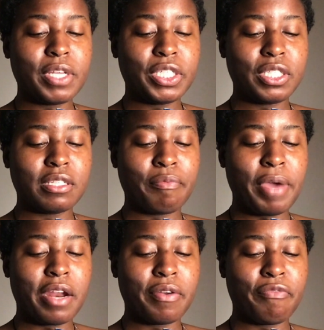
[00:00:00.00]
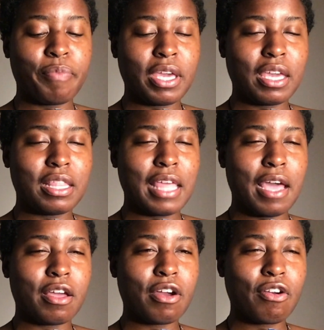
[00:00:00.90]
It's just a matter of being in
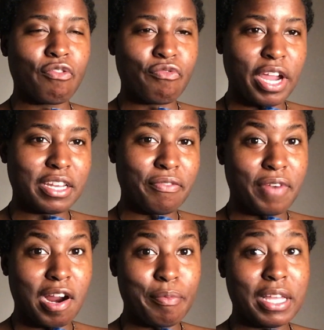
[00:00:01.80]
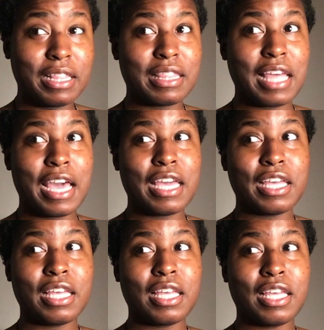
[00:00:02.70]
that correct environment that